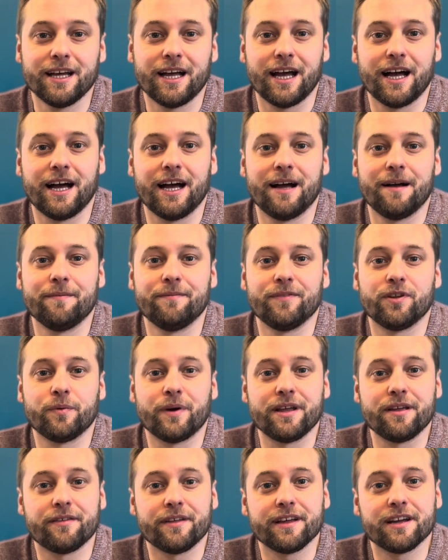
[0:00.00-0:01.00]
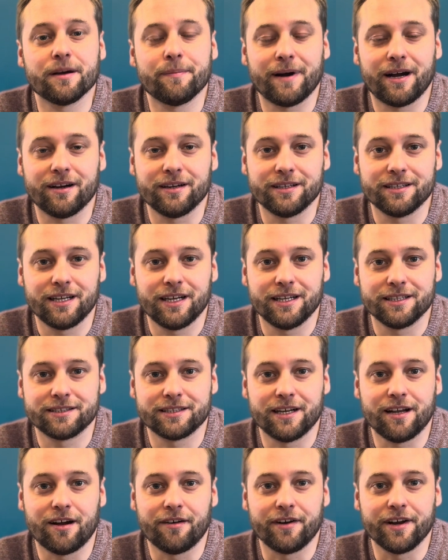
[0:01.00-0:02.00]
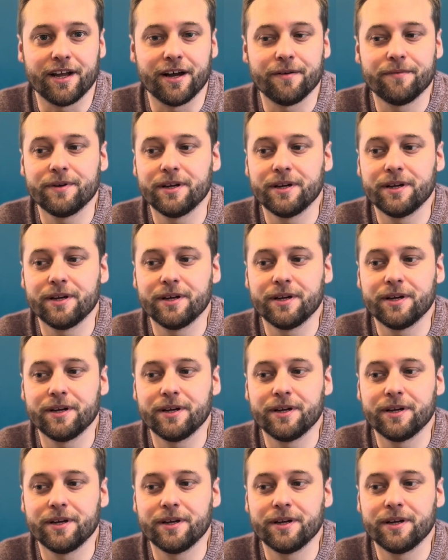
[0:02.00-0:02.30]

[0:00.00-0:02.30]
the way you think about a scenario.